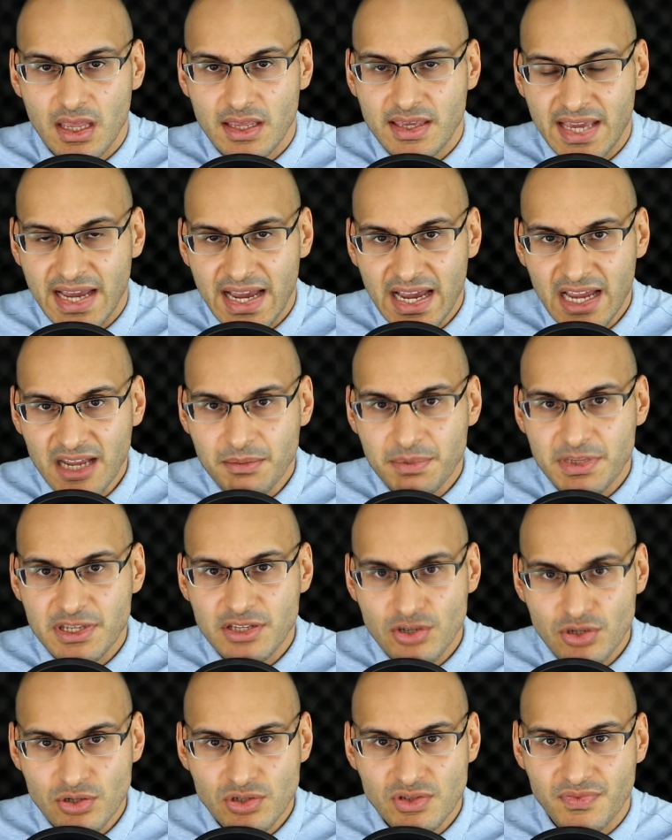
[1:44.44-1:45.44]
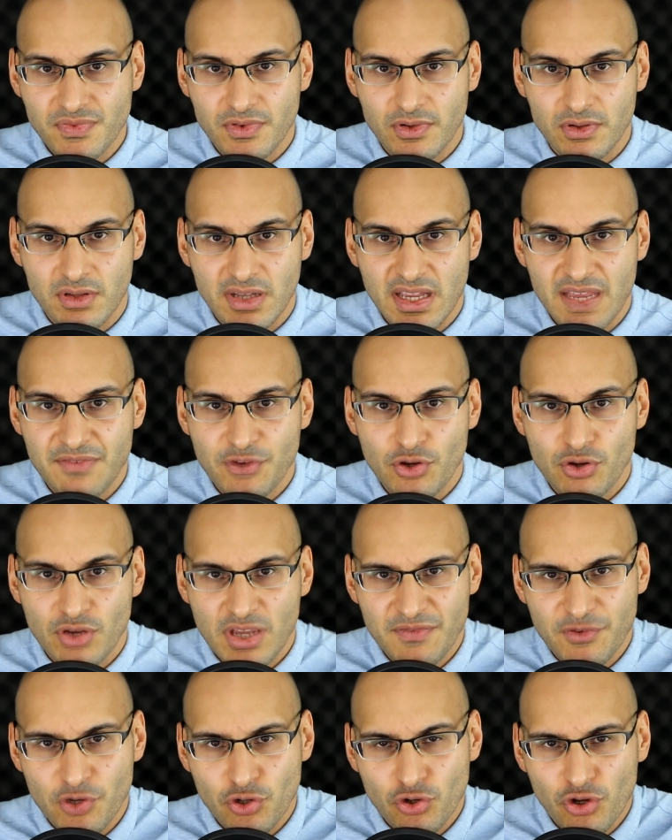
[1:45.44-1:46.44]
it can be useful if
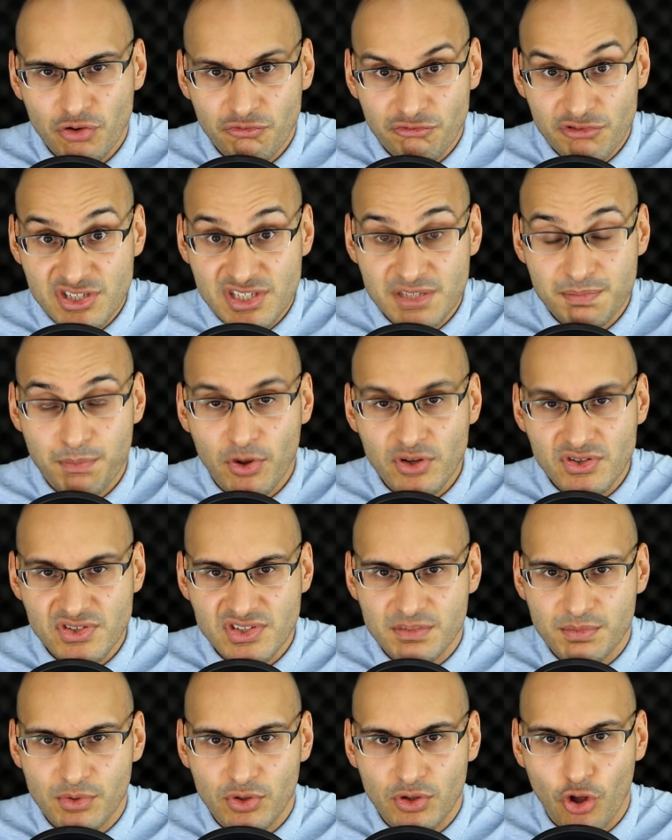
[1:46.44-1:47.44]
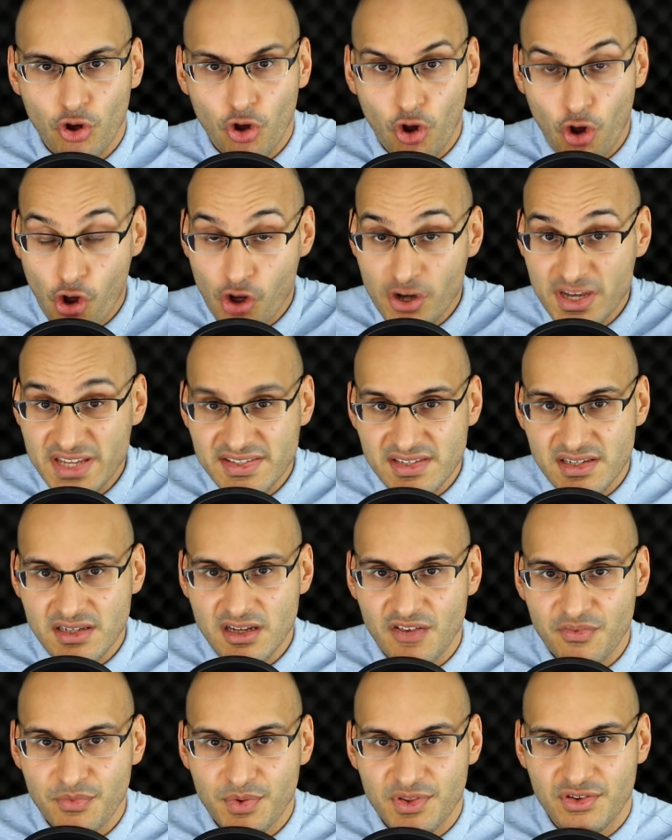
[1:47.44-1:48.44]
you're not responsible or honest
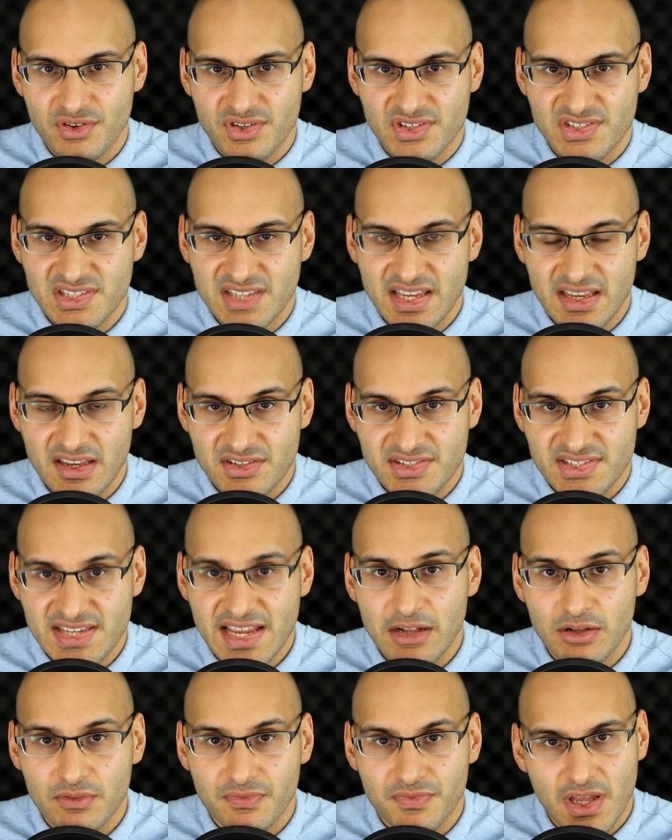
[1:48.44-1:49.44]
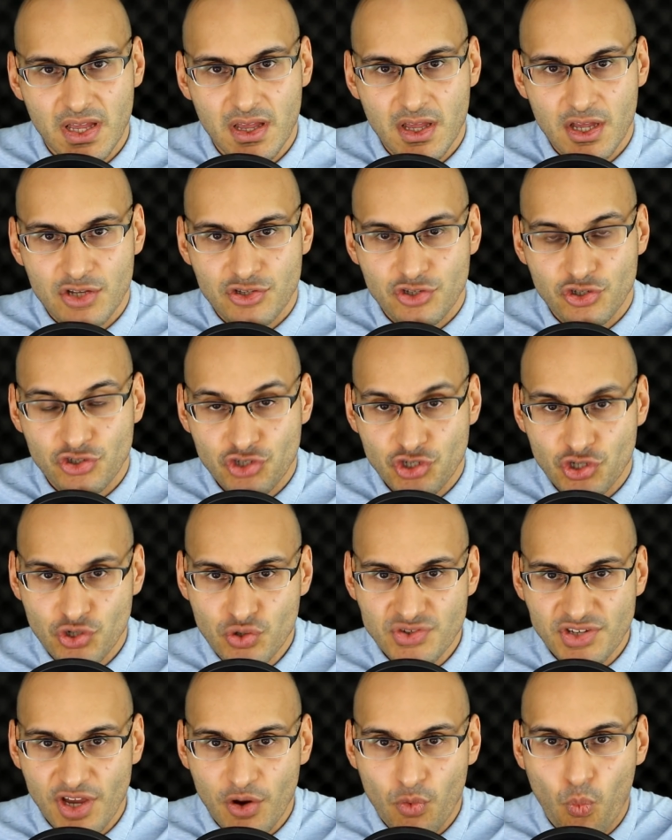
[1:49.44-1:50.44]
enough with yourself to
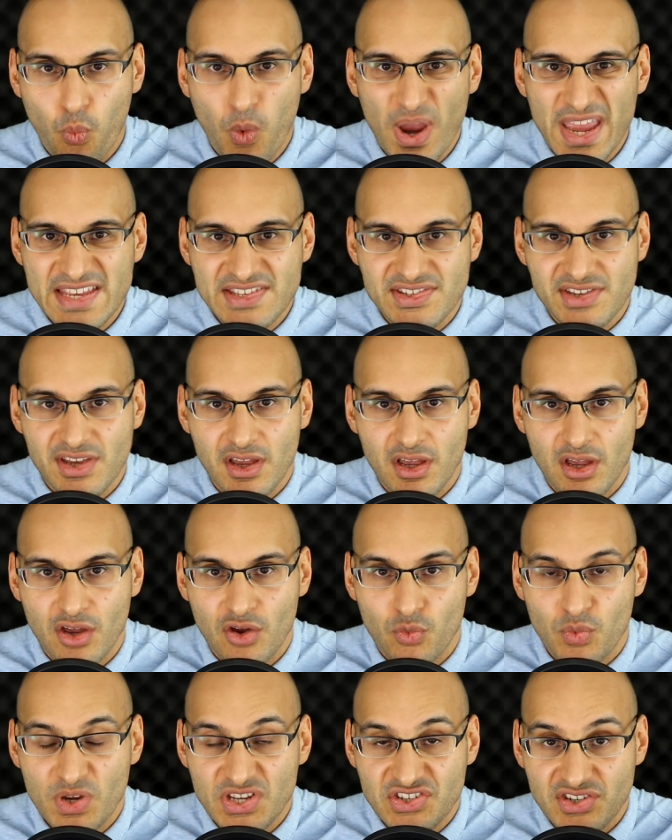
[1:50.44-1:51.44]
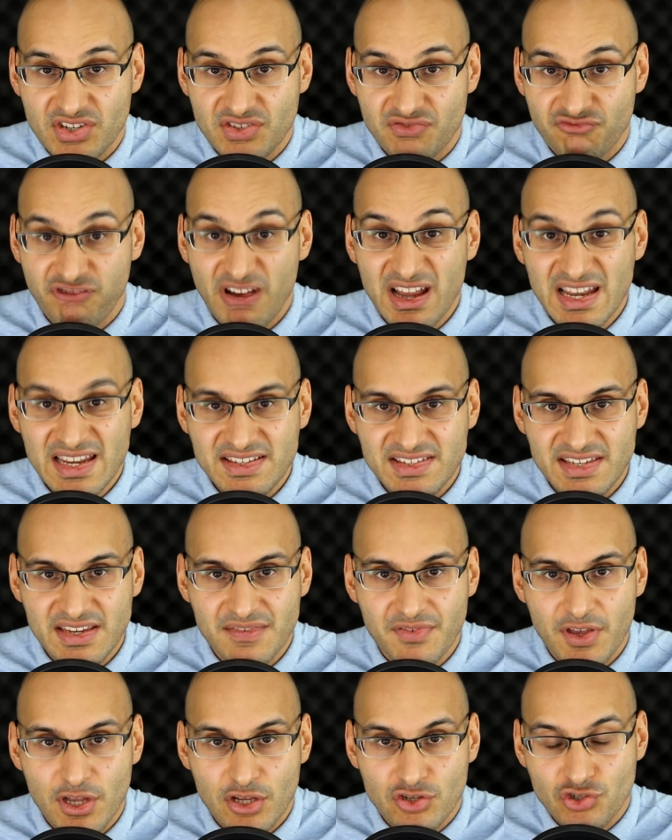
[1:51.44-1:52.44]
choose a weight which is
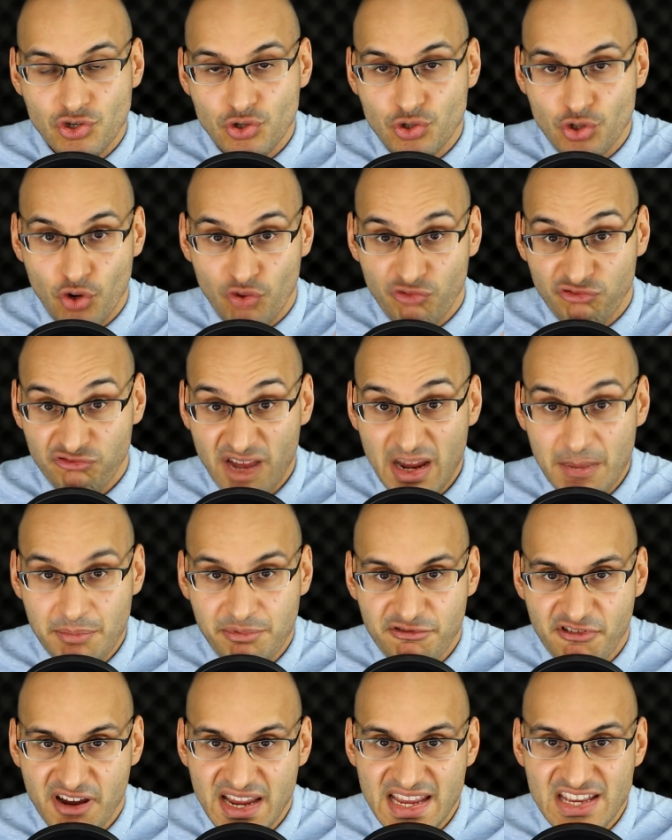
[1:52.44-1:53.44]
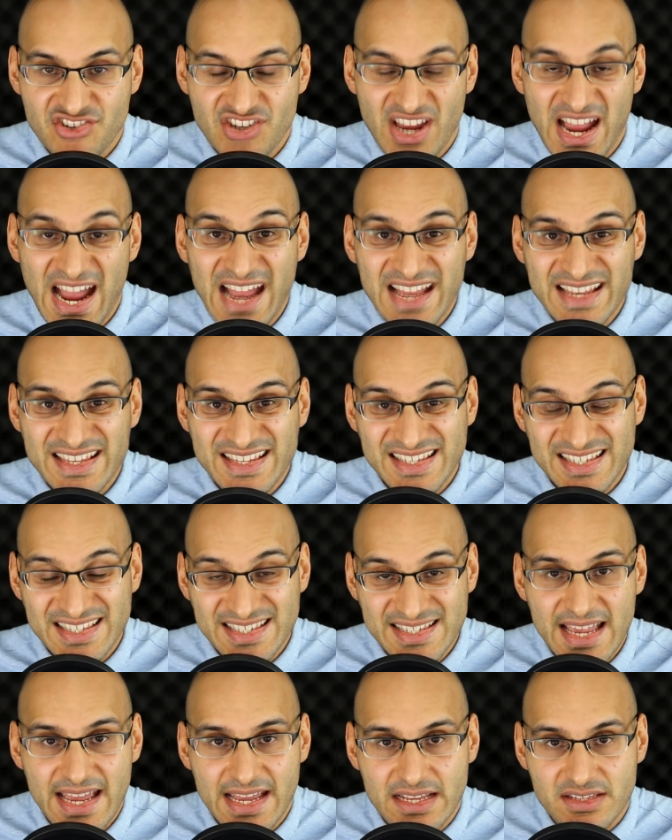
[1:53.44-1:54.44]
relative to your rep range and
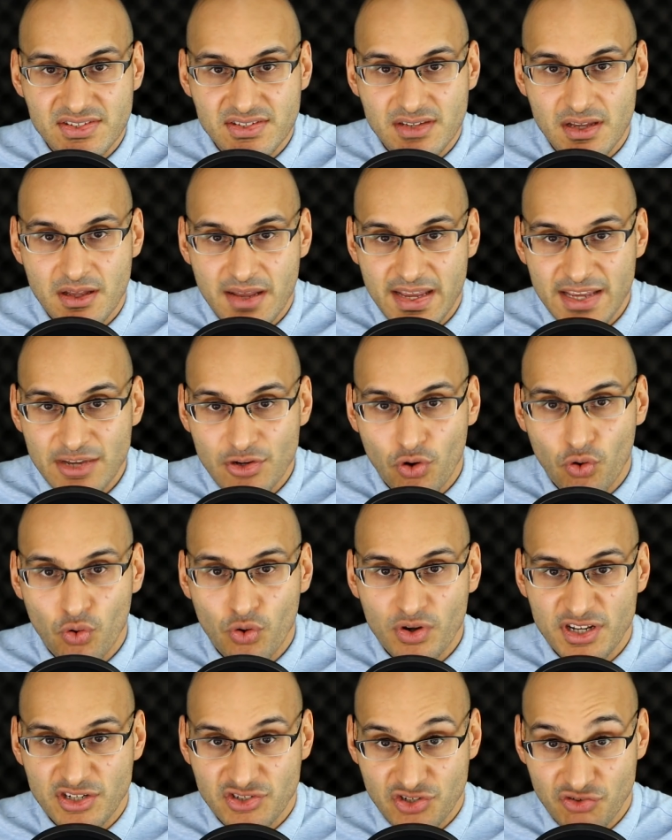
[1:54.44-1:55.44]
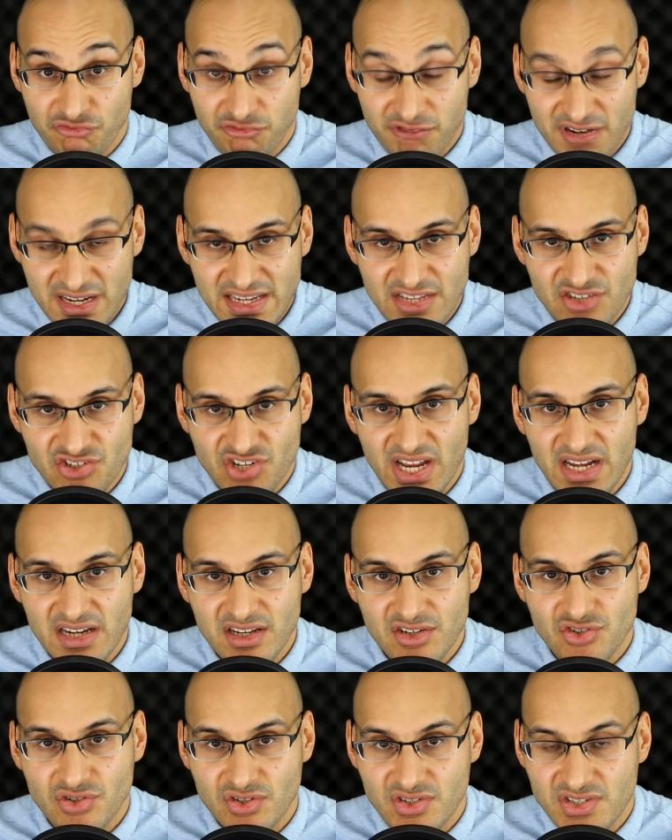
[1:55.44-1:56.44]
sets in order to really
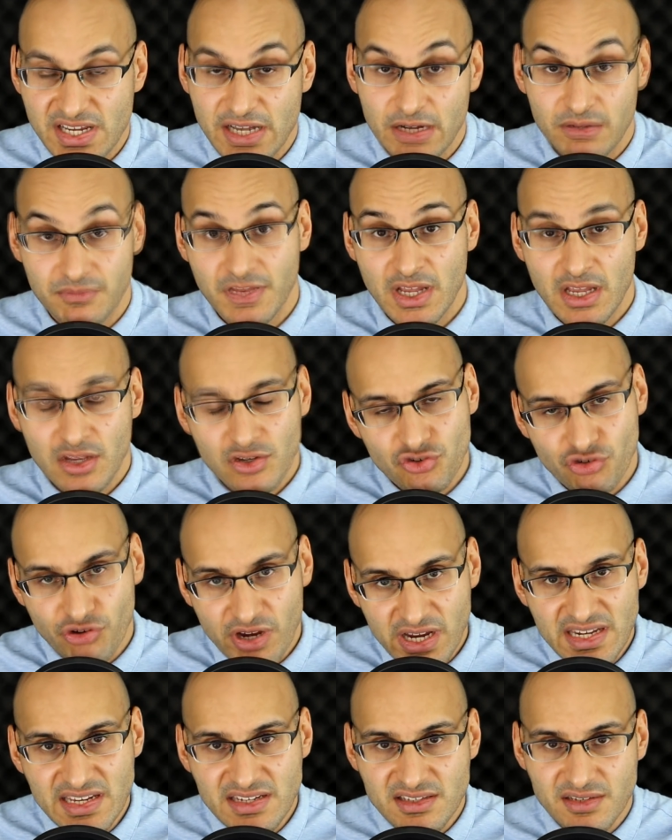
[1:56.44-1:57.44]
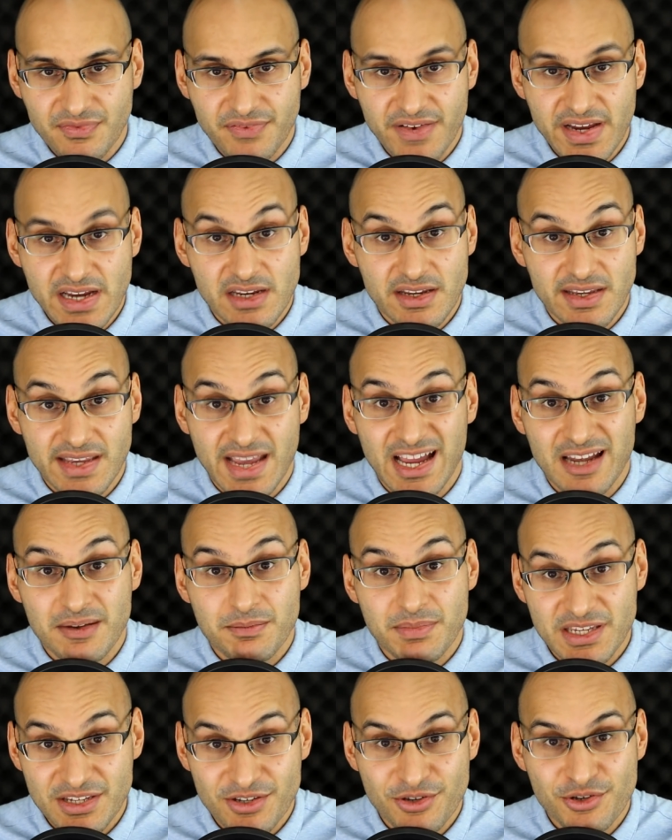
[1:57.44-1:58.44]
challenge yourself. Training to failure
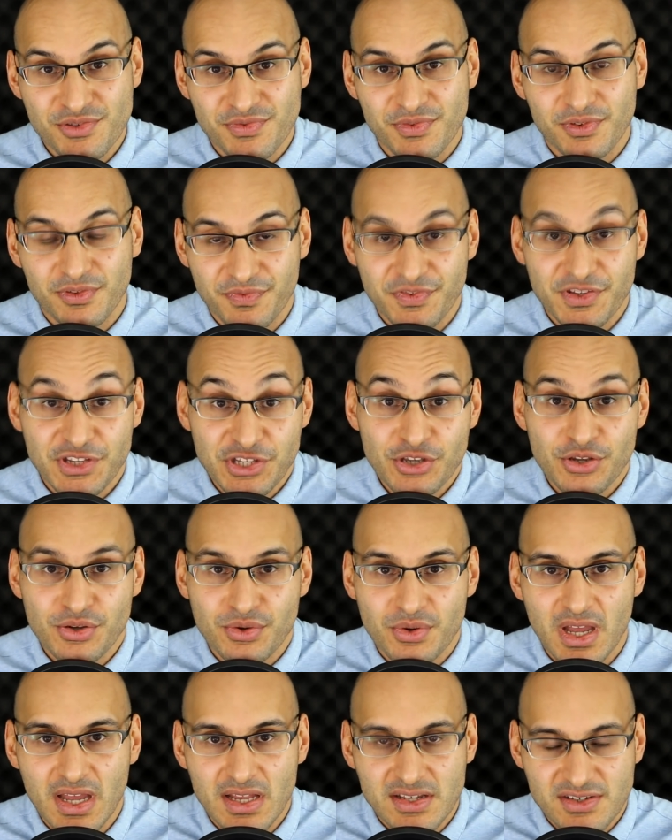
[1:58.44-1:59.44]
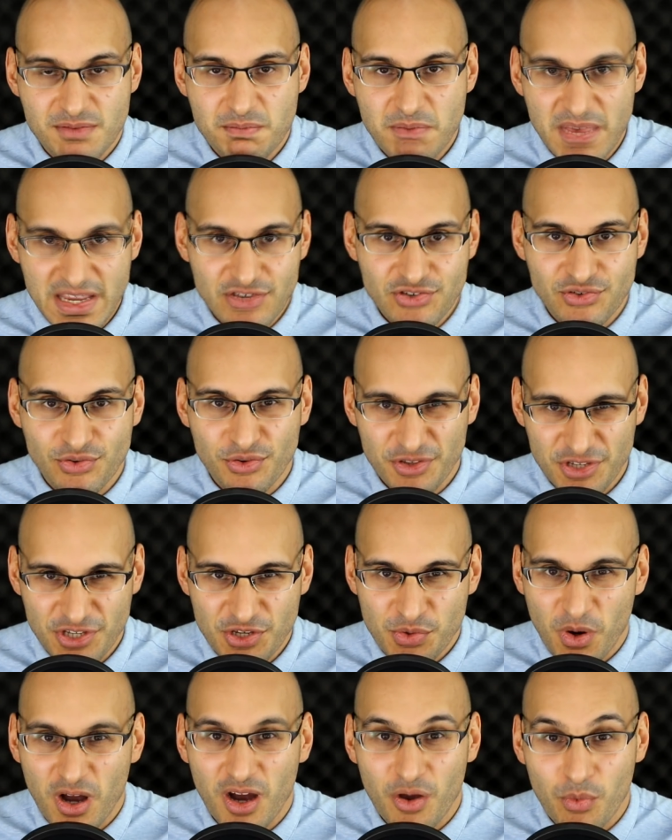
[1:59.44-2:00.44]
can be useful for you to make sure
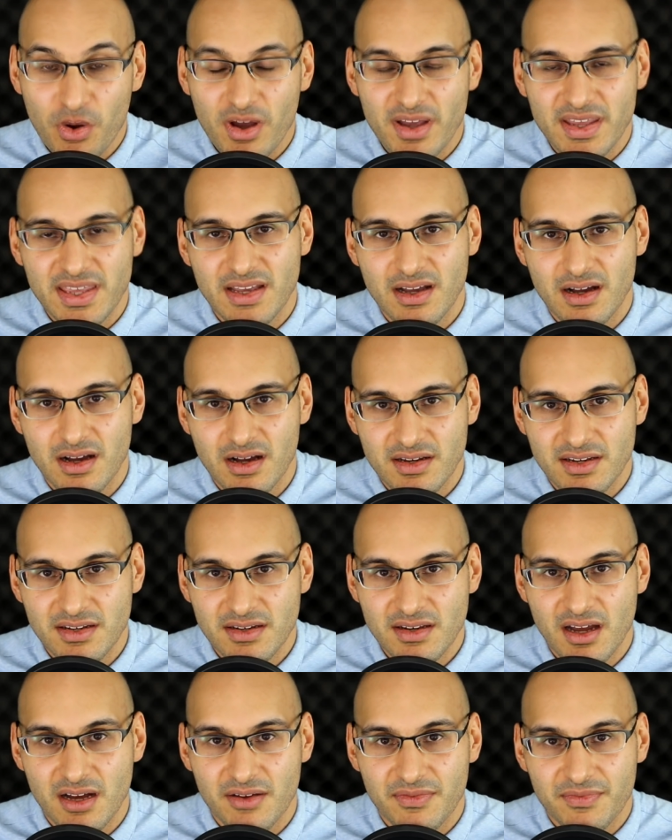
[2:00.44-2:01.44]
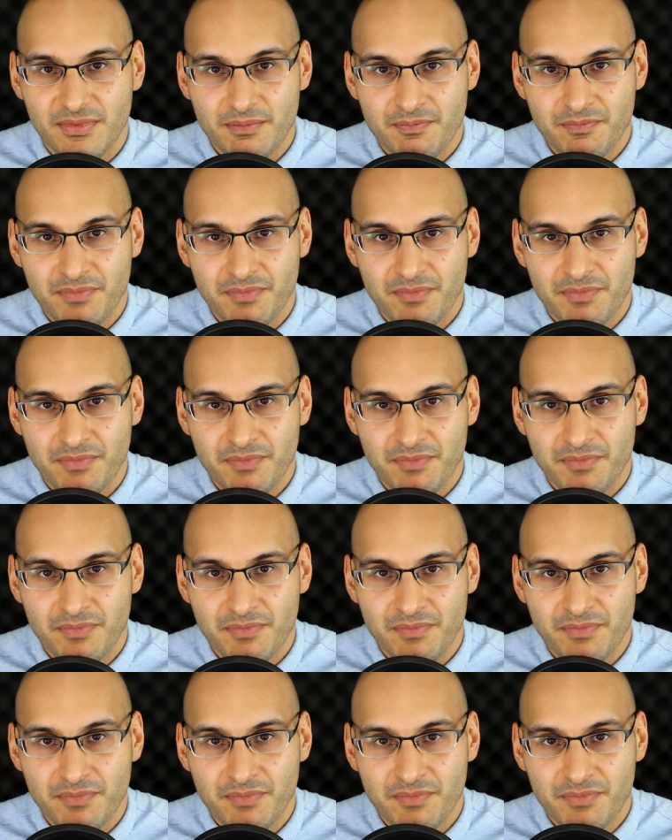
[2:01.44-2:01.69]
that you are working hard enough.